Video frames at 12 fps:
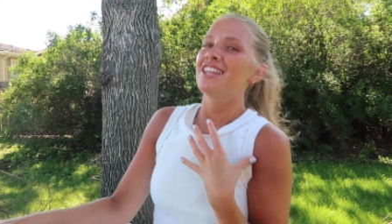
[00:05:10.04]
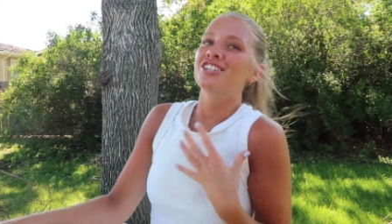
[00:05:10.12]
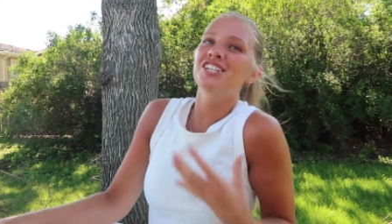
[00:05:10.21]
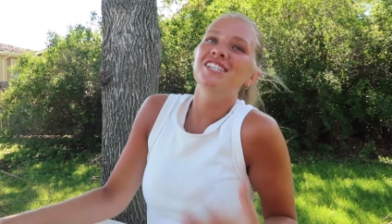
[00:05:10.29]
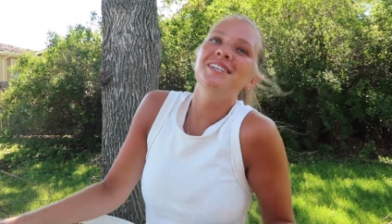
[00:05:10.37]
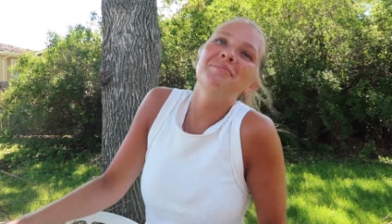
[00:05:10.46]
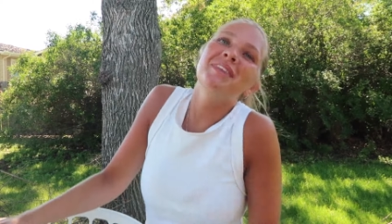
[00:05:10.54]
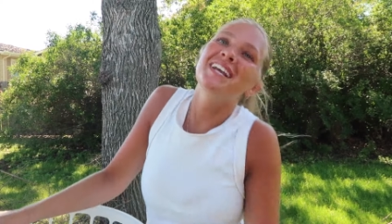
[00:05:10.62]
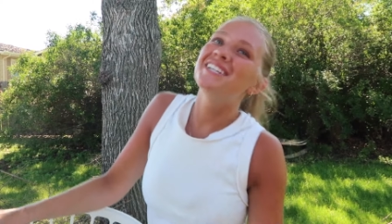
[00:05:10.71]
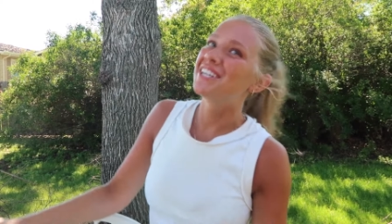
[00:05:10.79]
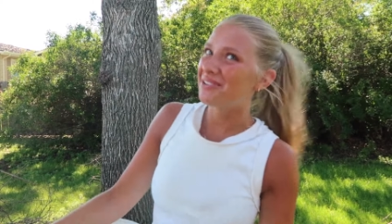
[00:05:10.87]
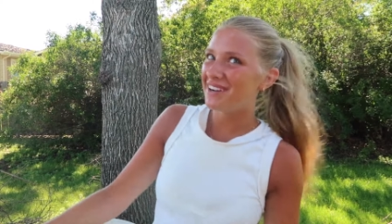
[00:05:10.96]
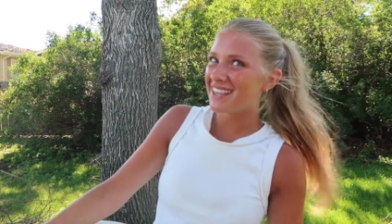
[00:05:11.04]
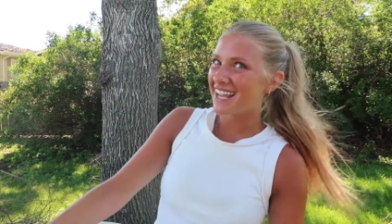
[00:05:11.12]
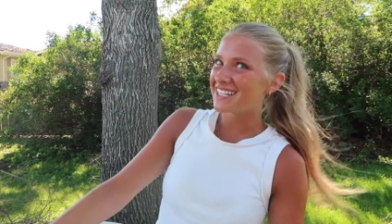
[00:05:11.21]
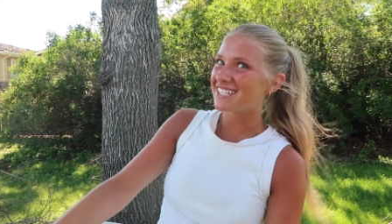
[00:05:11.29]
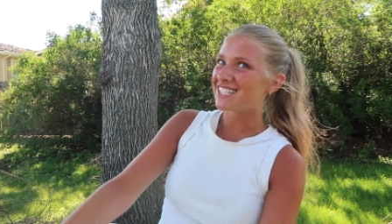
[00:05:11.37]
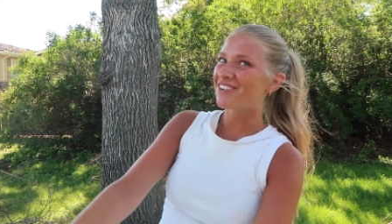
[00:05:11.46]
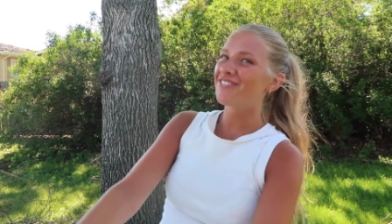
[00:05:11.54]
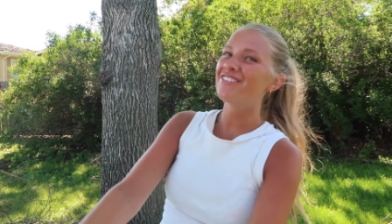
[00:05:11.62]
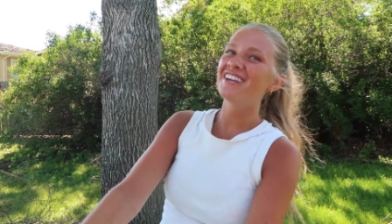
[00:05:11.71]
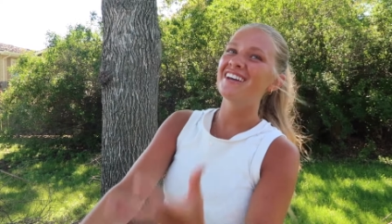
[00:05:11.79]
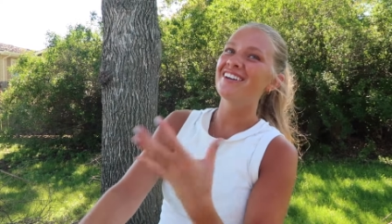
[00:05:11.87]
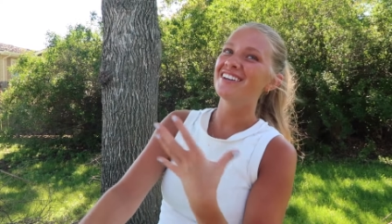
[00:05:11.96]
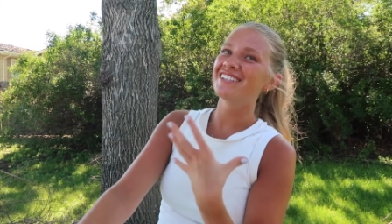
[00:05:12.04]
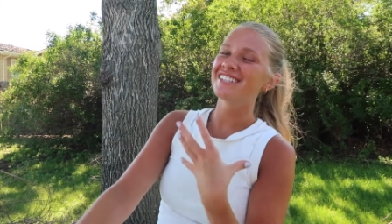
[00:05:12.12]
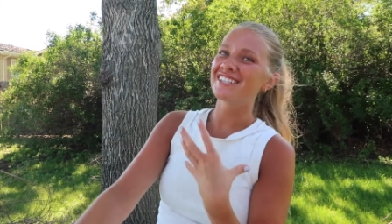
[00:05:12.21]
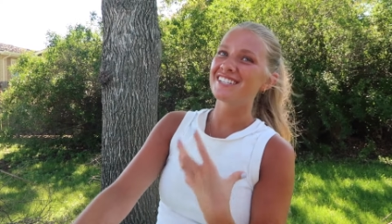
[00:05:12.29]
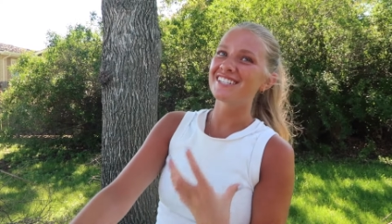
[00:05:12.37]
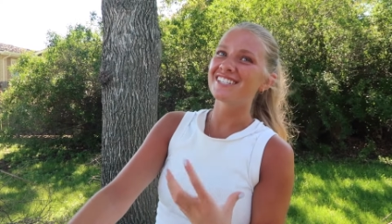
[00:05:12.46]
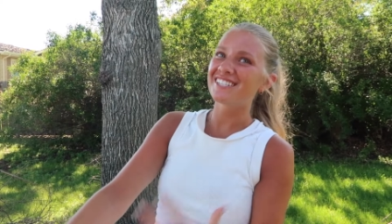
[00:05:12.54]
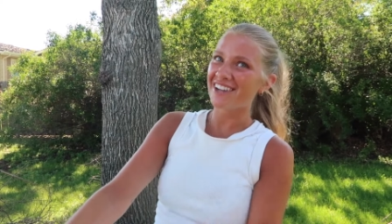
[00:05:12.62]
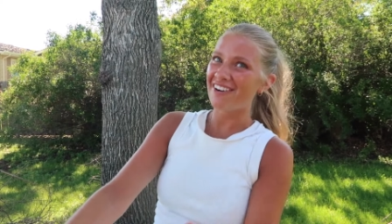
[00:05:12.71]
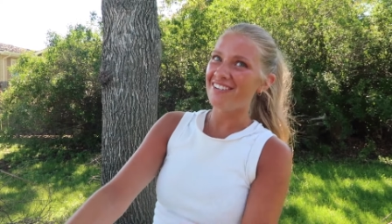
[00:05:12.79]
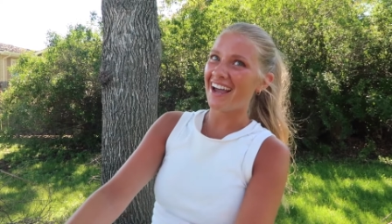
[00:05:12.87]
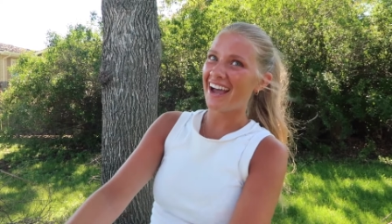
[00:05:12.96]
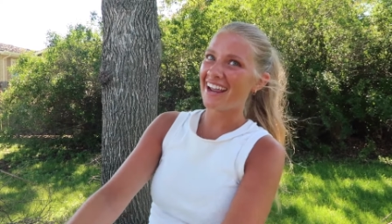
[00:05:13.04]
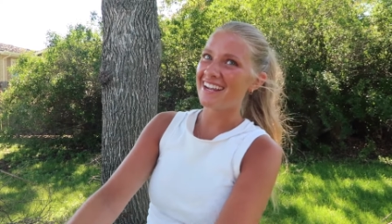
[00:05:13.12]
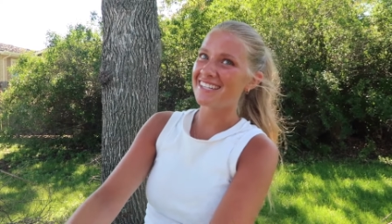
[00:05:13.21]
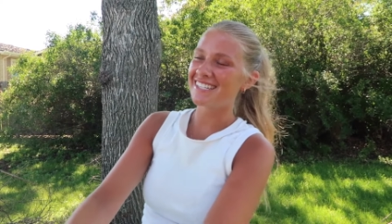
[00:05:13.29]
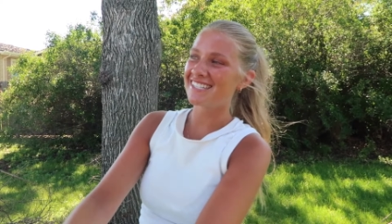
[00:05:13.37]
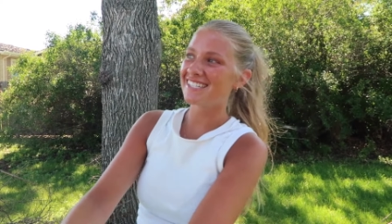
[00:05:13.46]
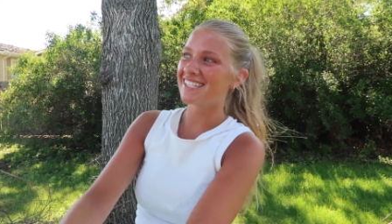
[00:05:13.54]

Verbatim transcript: There's just something to it that just feels so nice.